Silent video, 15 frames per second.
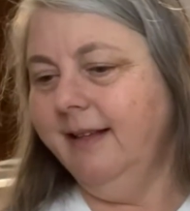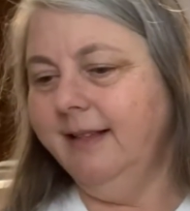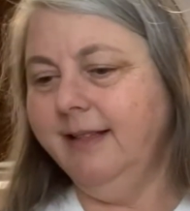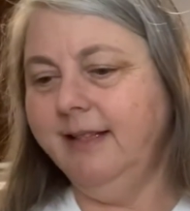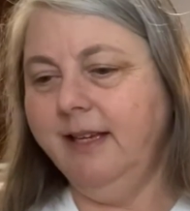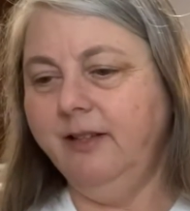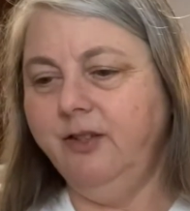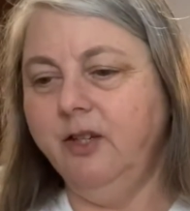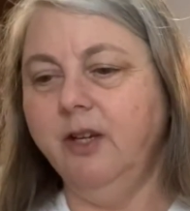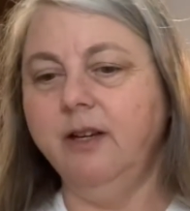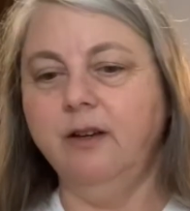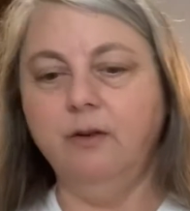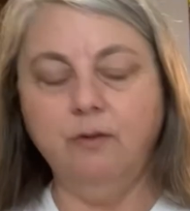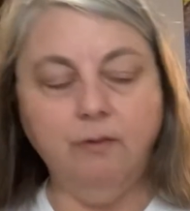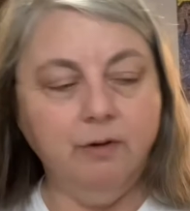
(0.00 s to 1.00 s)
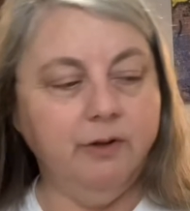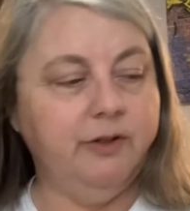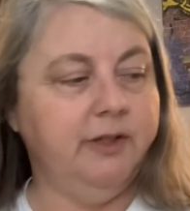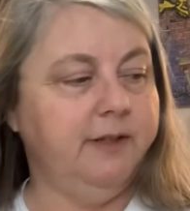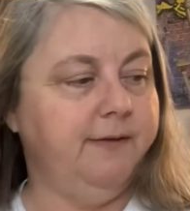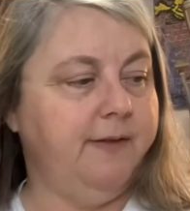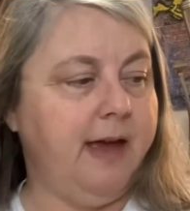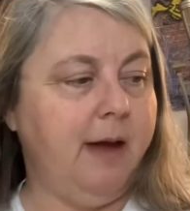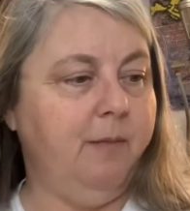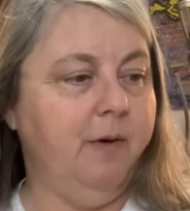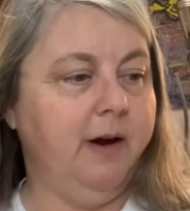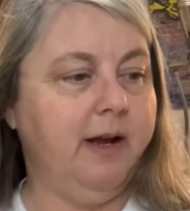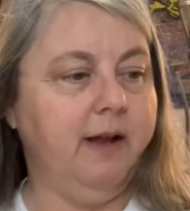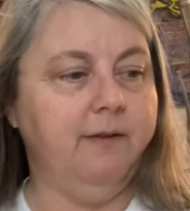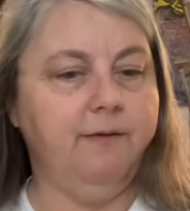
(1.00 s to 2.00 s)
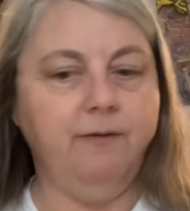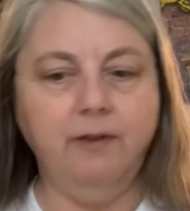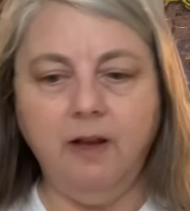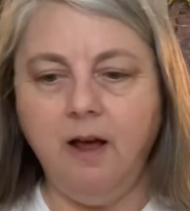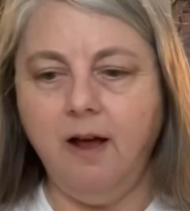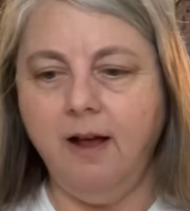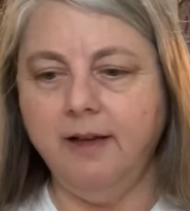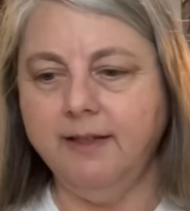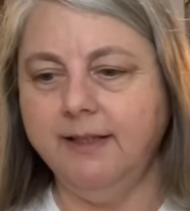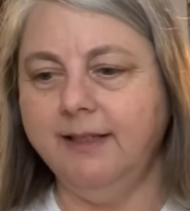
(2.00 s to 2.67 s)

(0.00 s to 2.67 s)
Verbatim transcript: Such gorgeous fabric and floss,